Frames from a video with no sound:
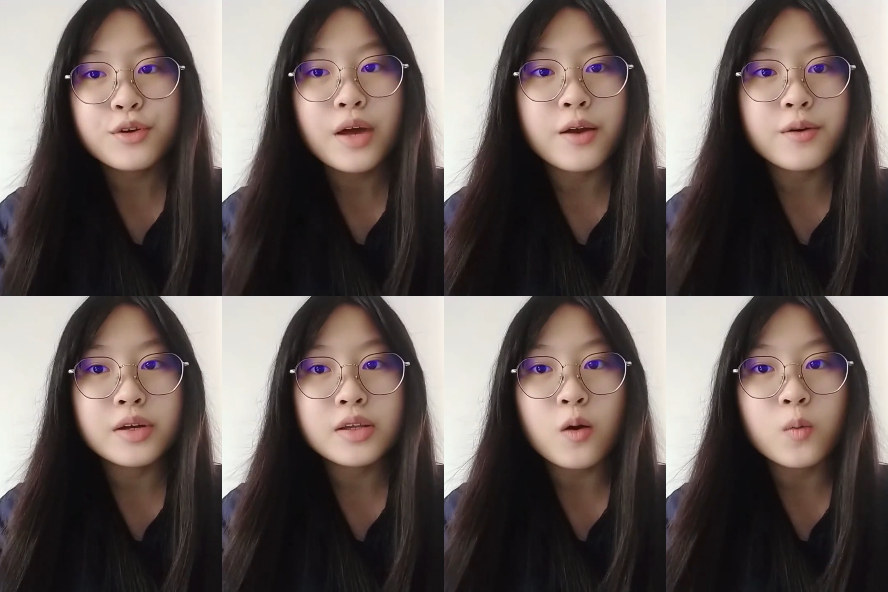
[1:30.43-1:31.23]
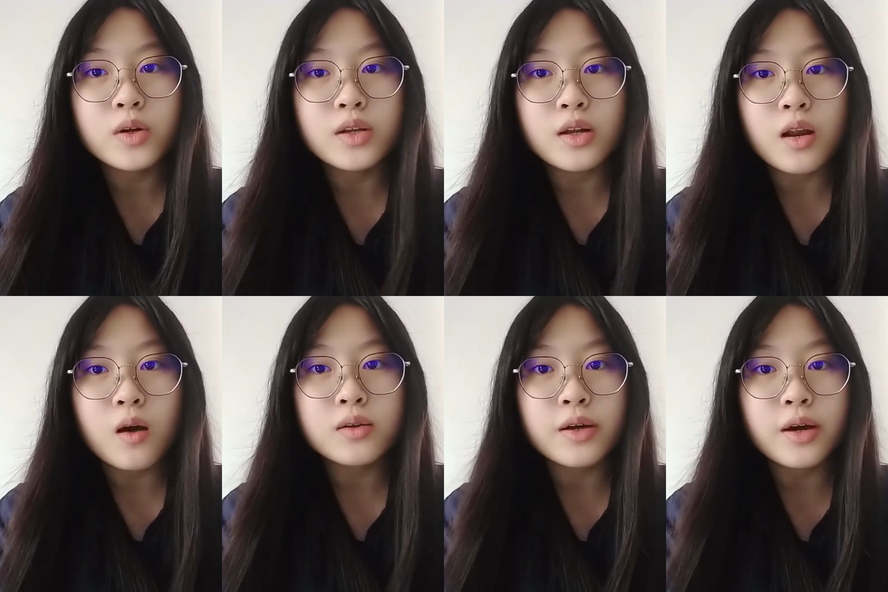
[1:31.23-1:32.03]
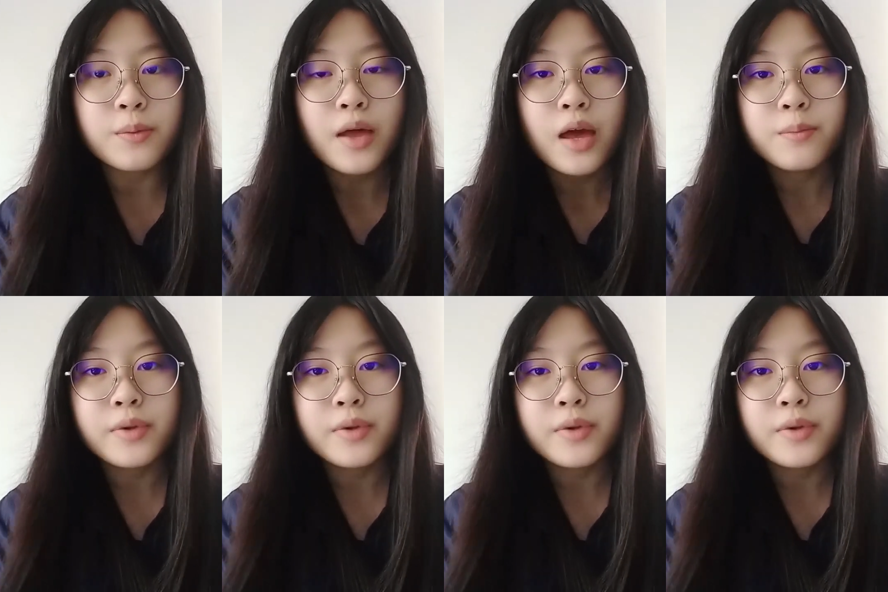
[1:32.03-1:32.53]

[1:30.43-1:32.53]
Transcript: use heroin over the long term